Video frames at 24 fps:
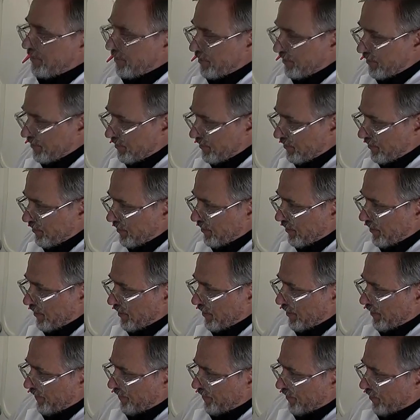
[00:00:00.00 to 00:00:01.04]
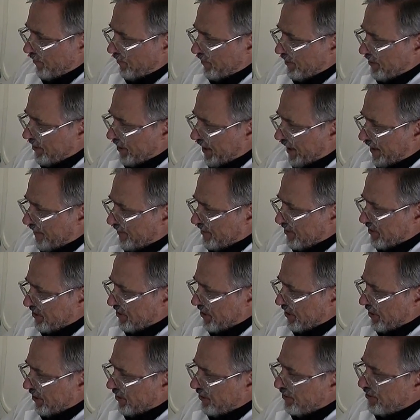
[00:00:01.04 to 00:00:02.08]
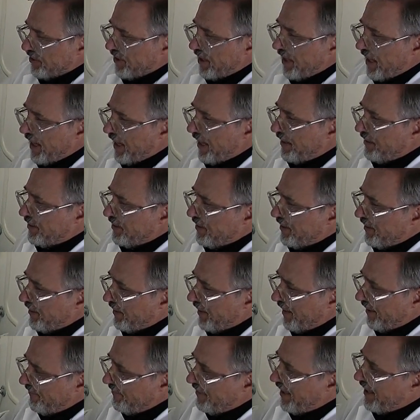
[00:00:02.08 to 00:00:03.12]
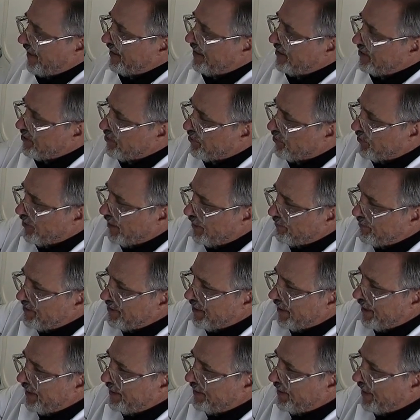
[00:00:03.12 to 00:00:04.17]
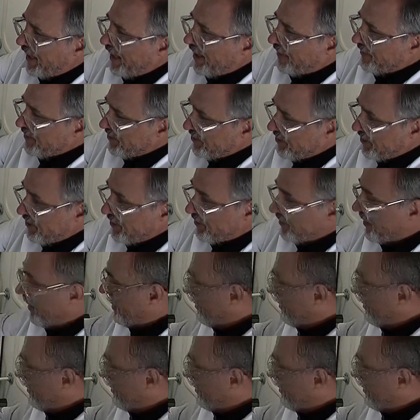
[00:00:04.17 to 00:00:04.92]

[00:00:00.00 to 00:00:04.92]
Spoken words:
okay, which have a sealed end in it. I've got this turned upside down, the sealed